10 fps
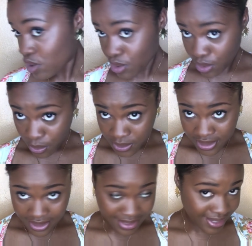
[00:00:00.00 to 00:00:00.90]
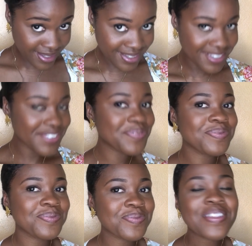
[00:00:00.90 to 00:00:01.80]
low sleek,
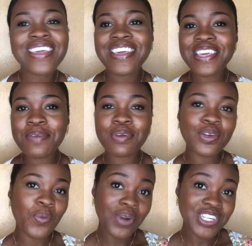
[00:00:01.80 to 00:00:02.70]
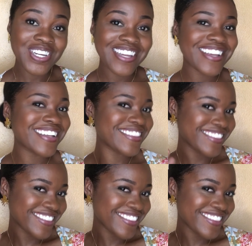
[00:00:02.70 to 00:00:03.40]
keep on watching.